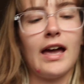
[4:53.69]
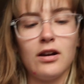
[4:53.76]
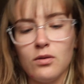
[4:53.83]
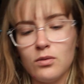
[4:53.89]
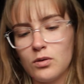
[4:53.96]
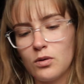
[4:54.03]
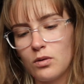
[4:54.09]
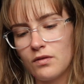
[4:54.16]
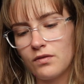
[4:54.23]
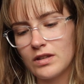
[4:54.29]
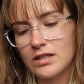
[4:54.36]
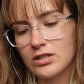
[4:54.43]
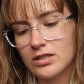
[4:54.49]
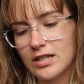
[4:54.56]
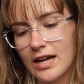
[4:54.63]
I don't know if
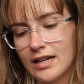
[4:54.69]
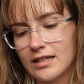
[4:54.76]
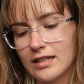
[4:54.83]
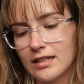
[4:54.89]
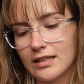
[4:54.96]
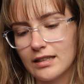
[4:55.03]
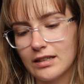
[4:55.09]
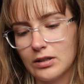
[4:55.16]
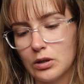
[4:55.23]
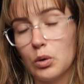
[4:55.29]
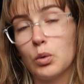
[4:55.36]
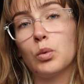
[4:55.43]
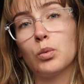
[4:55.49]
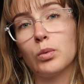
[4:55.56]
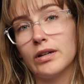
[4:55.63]
these are technically
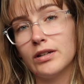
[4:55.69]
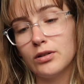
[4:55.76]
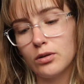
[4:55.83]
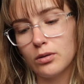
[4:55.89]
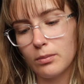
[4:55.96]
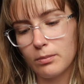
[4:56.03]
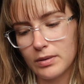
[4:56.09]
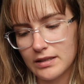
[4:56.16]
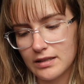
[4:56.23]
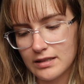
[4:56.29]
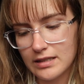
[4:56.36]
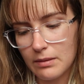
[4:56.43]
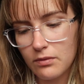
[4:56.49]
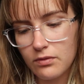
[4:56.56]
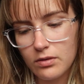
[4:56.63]
real, but
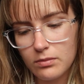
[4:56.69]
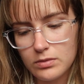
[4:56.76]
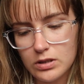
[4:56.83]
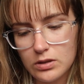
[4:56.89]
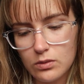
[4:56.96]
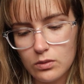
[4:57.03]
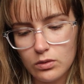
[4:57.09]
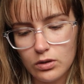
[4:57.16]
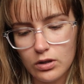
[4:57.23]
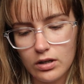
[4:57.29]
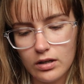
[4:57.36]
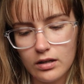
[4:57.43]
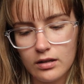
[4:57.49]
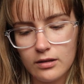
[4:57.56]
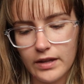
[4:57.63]
some of them do
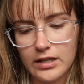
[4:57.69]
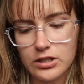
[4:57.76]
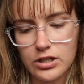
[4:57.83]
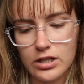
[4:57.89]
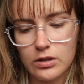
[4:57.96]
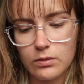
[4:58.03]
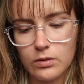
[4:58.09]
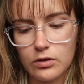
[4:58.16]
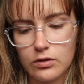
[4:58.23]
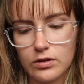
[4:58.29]
look like genuine